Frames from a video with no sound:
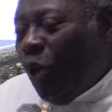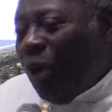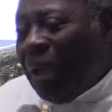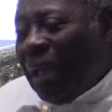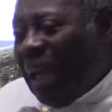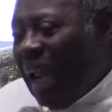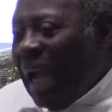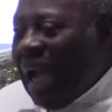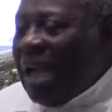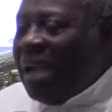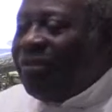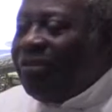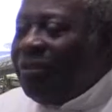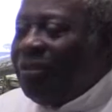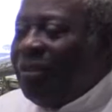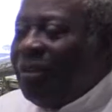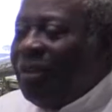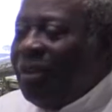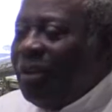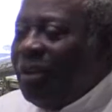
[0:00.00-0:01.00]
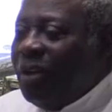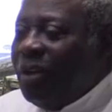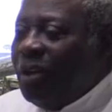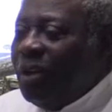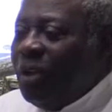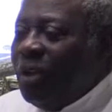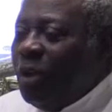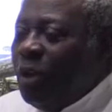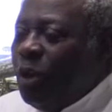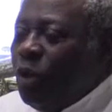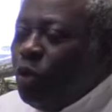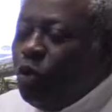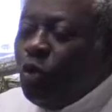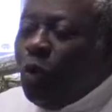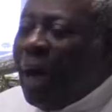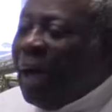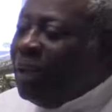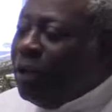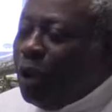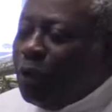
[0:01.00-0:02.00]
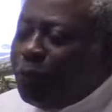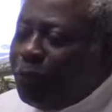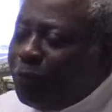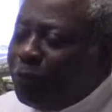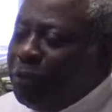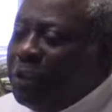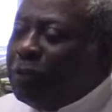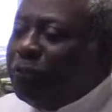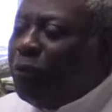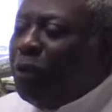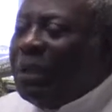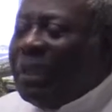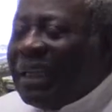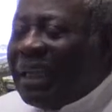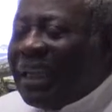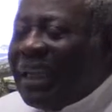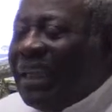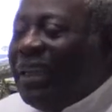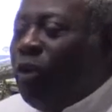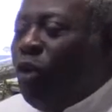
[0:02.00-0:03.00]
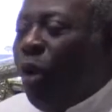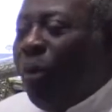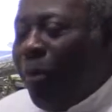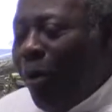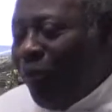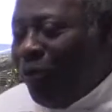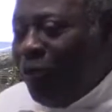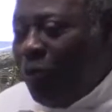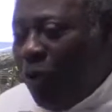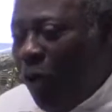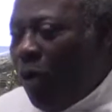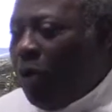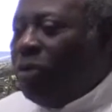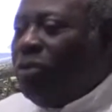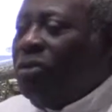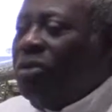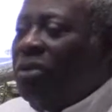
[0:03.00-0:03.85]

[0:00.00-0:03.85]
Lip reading: your life, you are not fit for the kingdom of God.